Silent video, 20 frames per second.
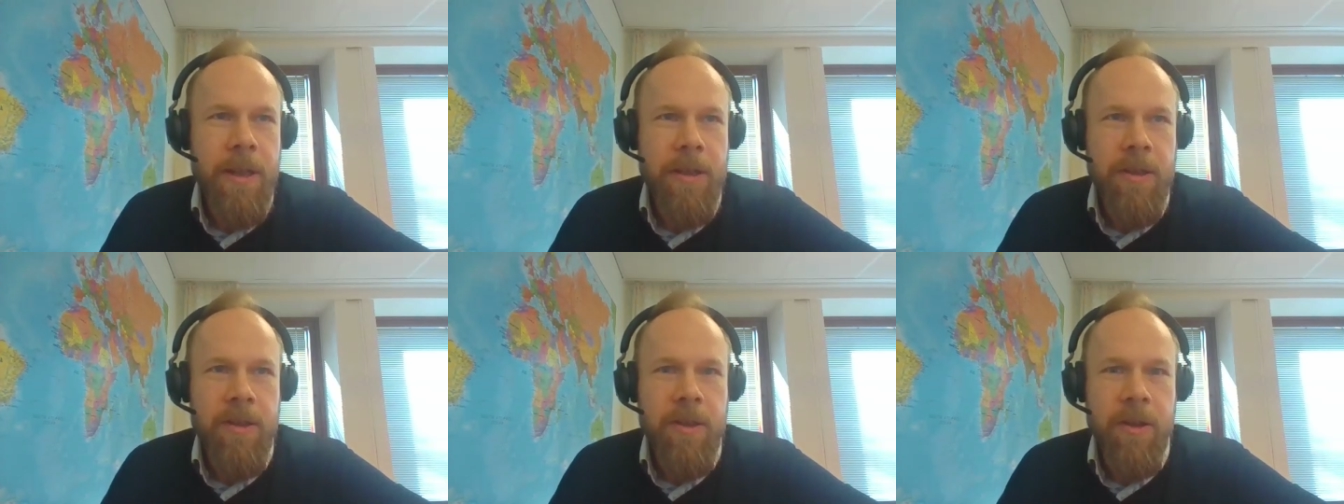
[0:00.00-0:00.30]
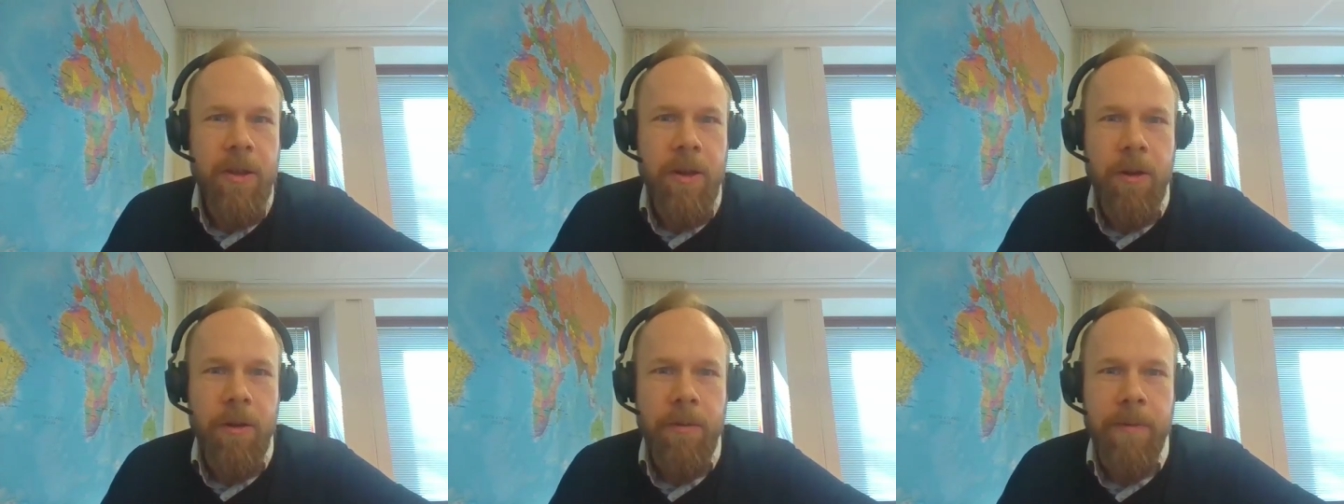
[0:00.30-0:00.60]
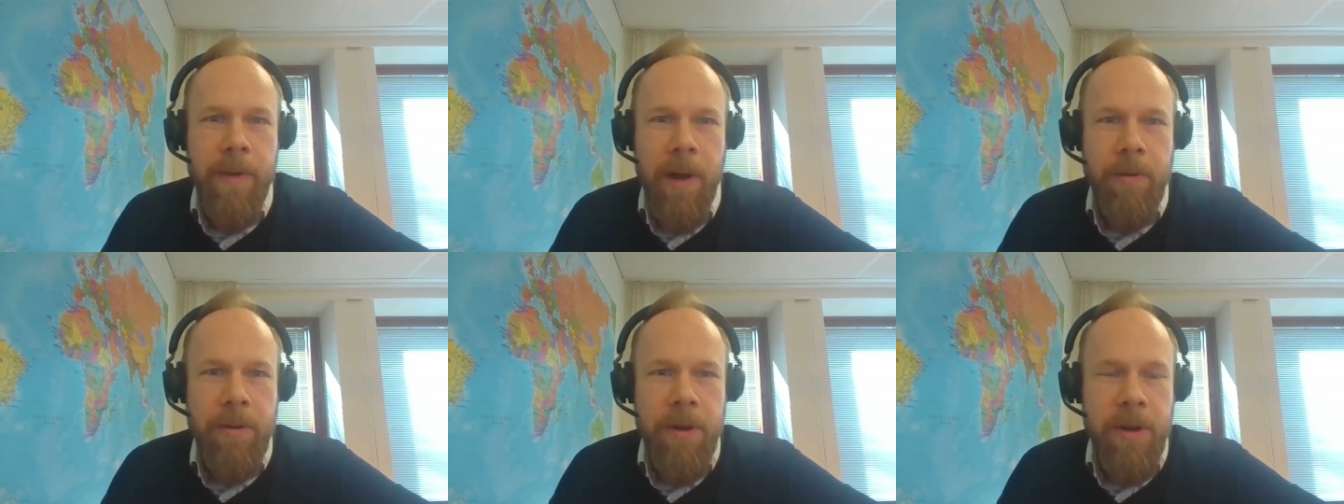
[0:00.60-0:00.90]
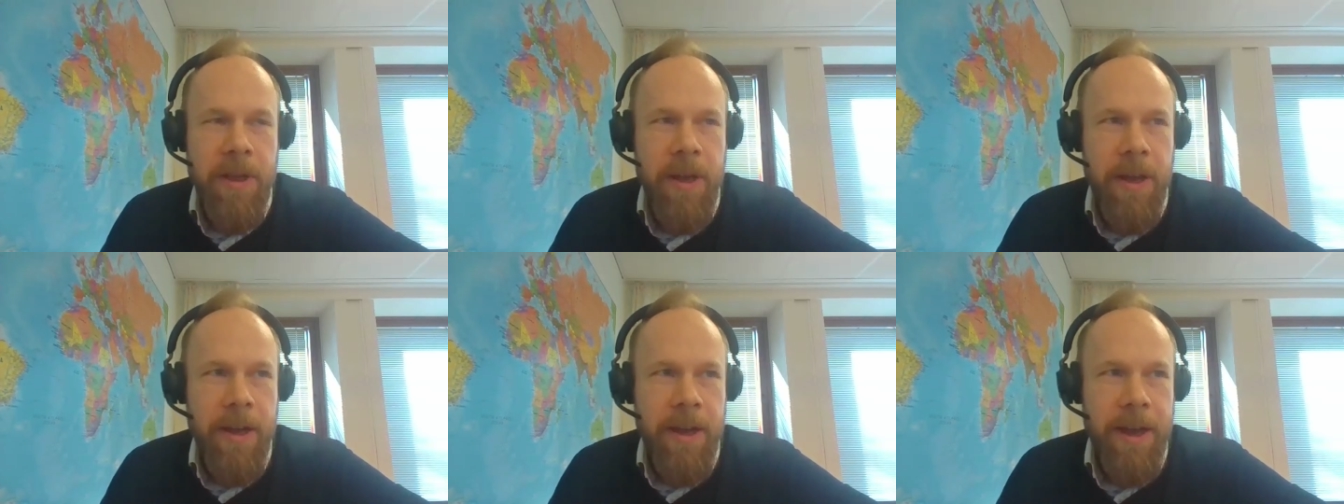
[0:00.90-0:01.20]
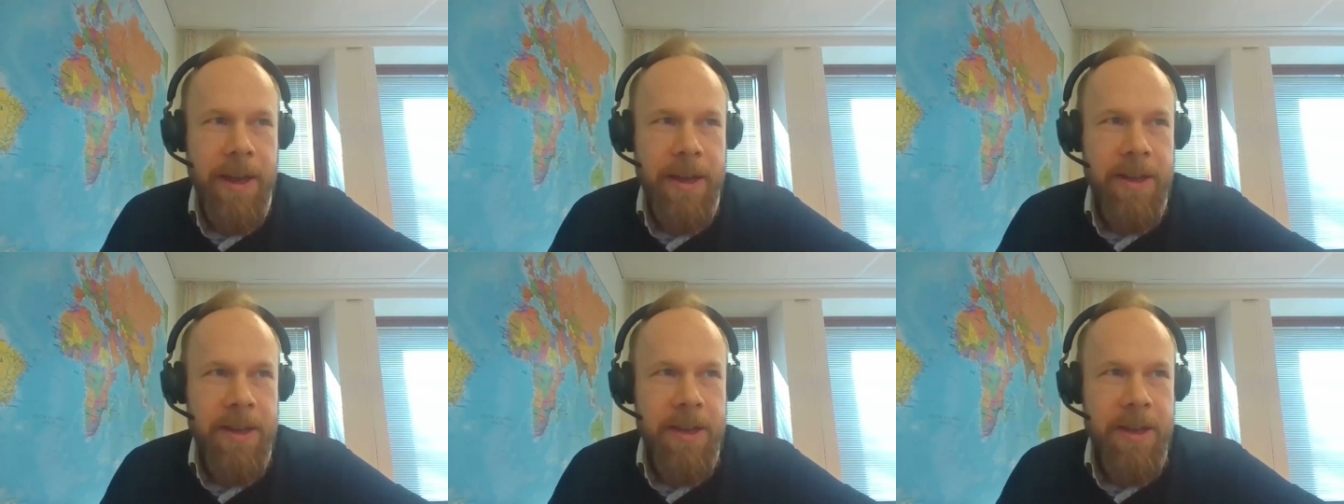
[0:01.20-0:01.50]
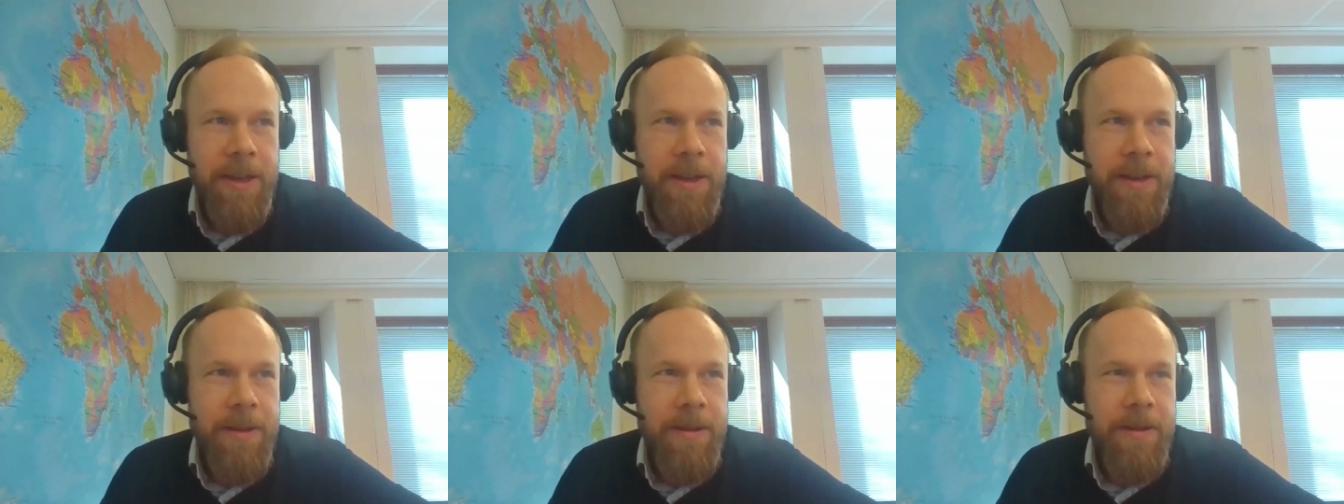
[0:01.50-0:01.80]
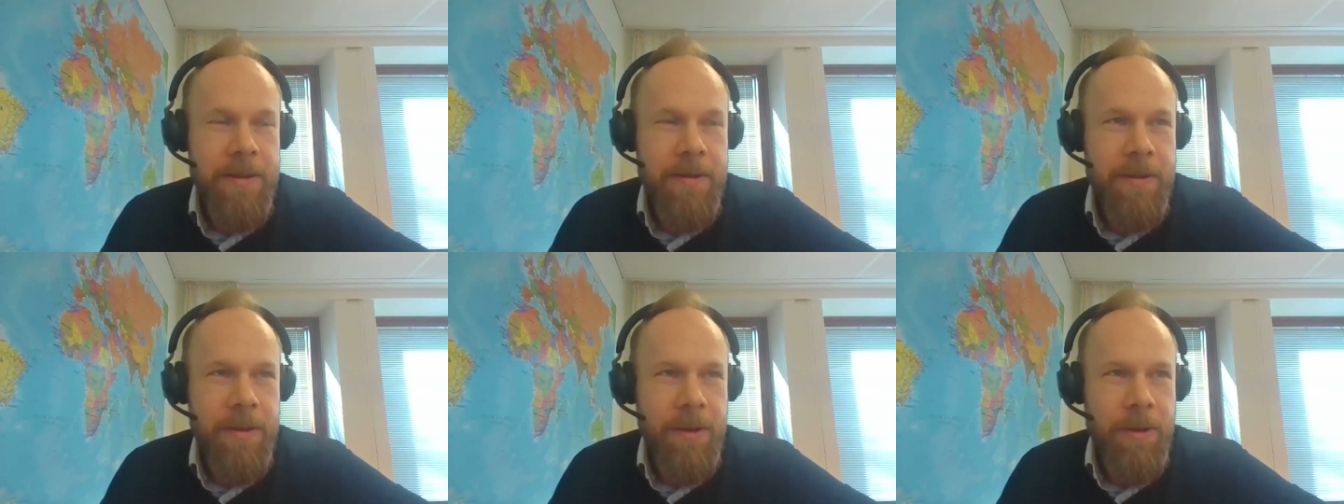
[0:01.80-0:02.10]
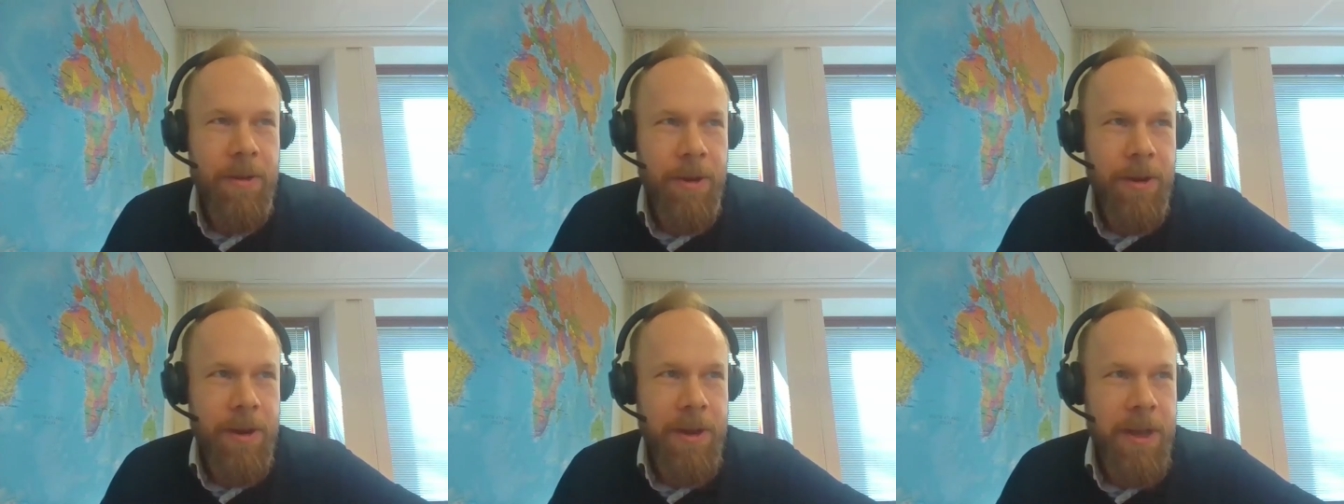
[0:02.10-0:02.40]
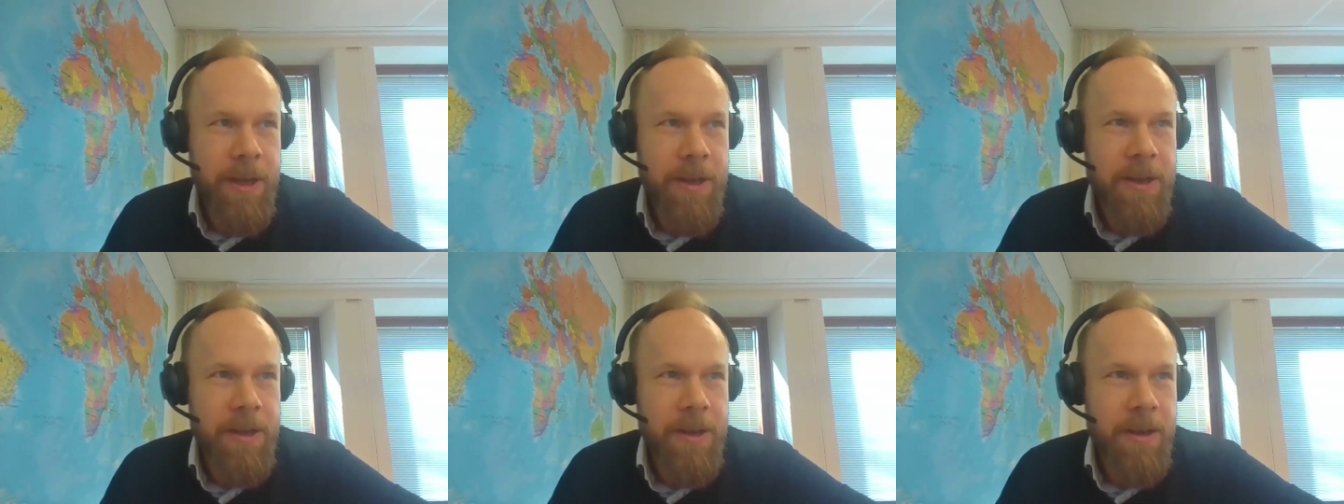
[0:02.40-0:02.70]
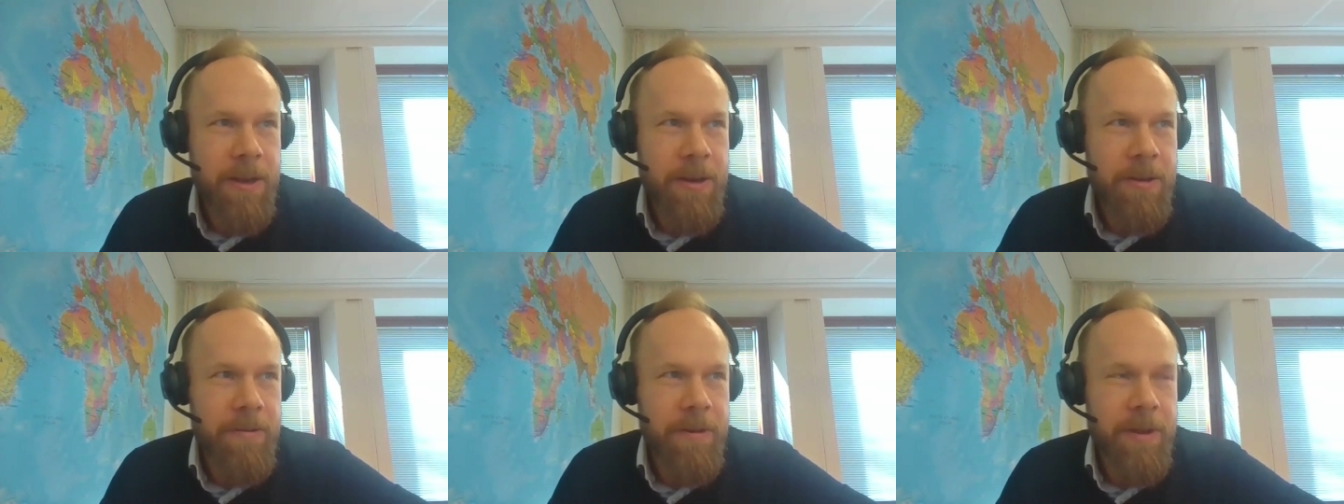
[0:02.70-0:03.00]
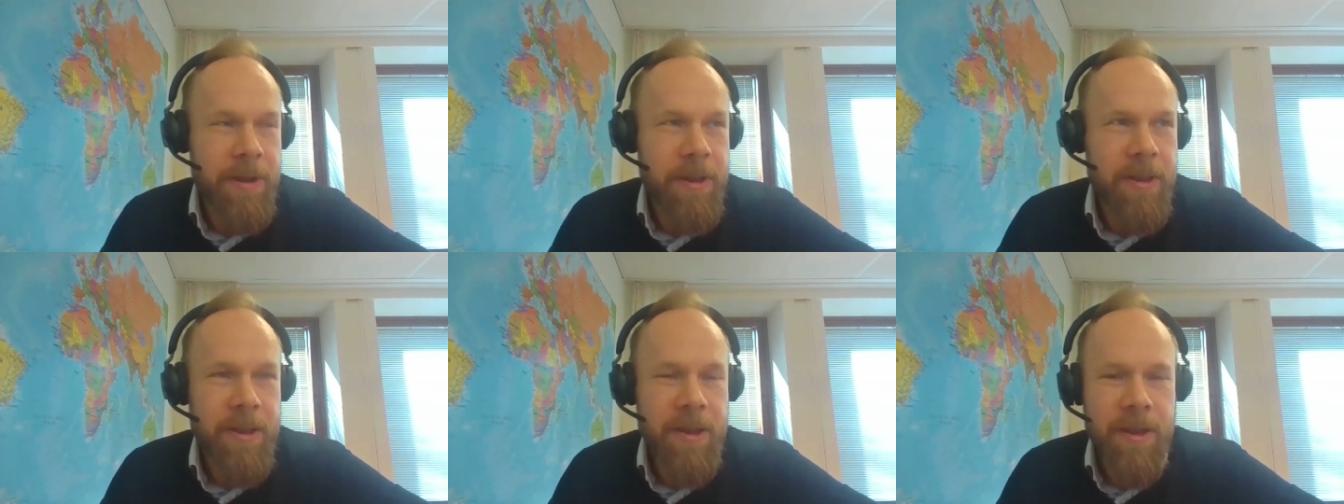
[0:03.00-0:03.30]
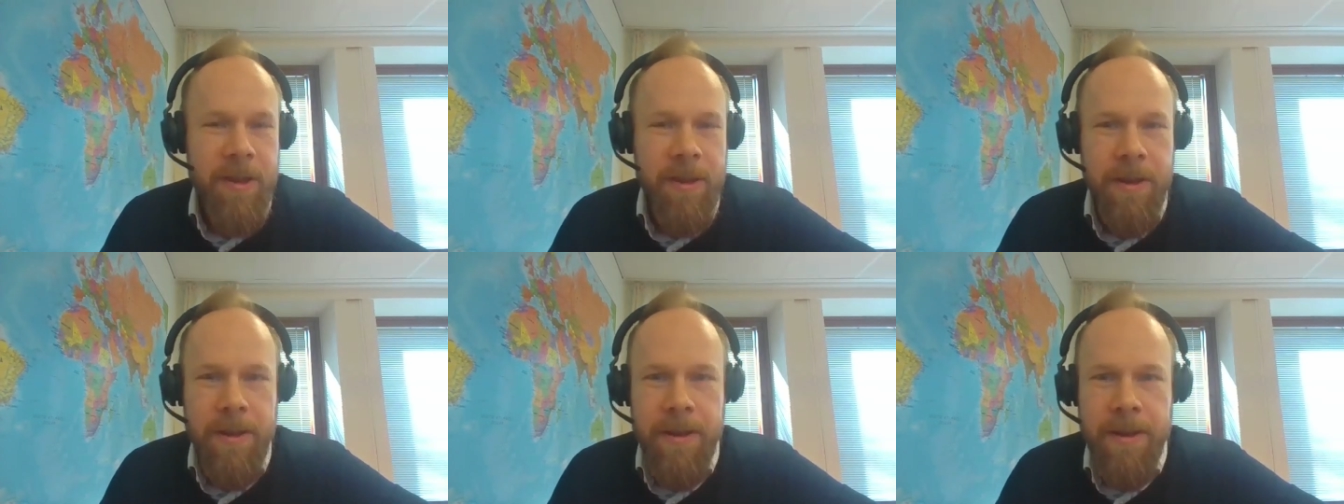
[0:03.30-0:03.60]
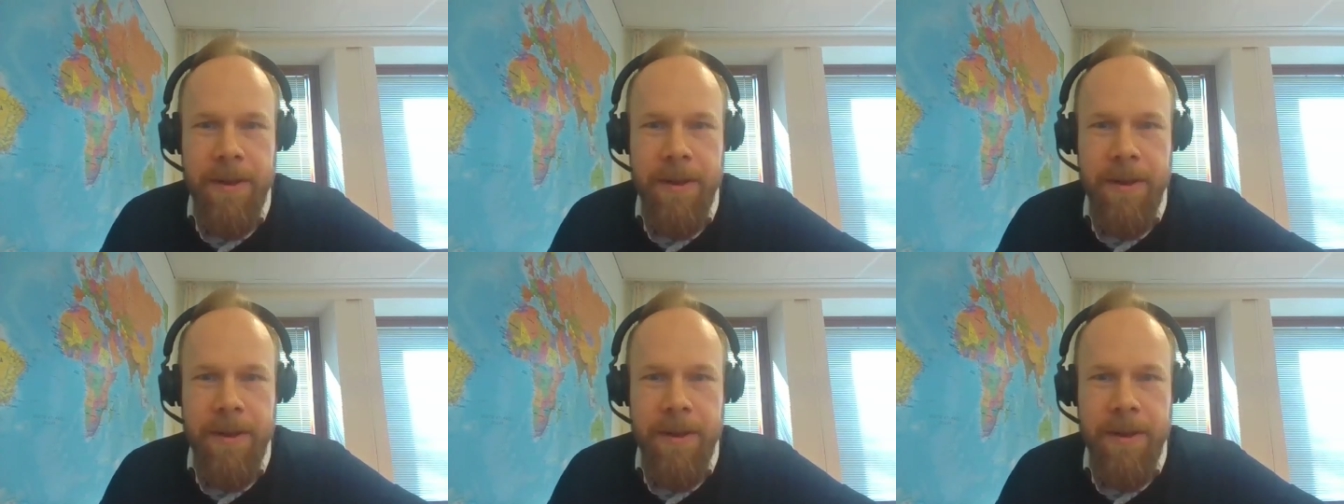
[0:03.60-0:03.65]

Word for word: So founded, yeah, 18, uh, early 1800s.